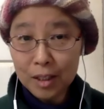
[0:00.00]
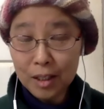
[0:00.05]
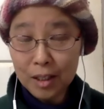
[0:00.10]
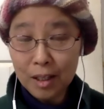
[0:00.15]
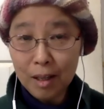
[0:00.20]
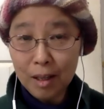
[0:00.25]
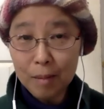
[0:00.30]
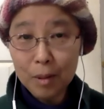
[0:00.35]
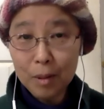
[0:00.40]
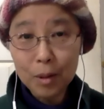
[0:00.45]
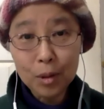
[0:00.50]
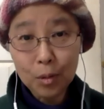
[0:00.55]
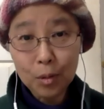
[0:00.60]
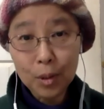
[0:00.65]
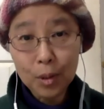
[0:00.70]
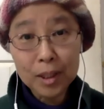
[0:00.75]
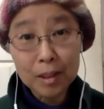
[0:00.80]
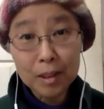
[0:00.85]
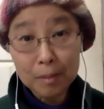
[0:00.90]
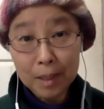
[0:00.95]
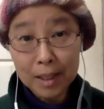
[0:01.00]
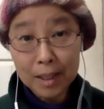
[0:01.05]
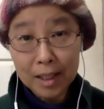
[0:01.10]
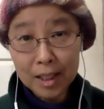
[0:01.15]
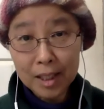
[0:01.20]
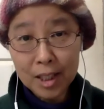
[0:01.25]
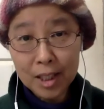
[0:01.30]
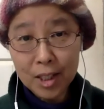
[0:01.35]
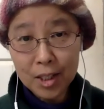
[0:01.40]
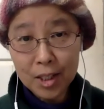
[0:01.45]
about 20
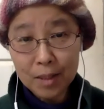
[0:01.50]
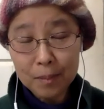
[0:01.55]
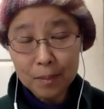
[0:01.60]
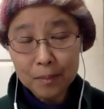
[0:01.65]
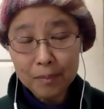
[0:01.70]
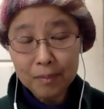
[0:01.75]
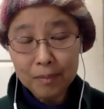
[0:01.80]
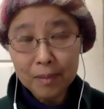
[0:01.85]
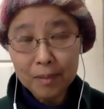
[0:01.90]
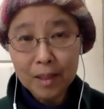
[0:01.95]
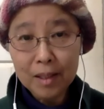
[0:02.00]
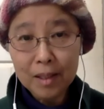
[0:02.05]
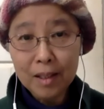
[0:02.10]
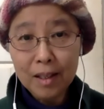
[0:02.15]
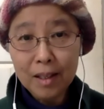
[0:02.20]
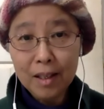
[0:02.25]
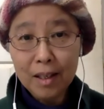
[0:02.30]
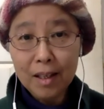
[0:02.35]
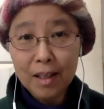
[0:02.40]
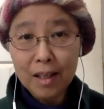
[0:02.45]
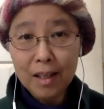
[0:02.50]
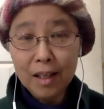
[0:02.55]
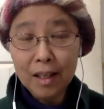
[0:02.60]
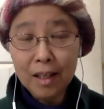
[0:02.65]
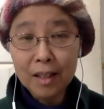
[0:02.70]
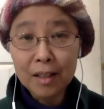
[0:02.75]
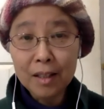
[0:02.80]
minutes. And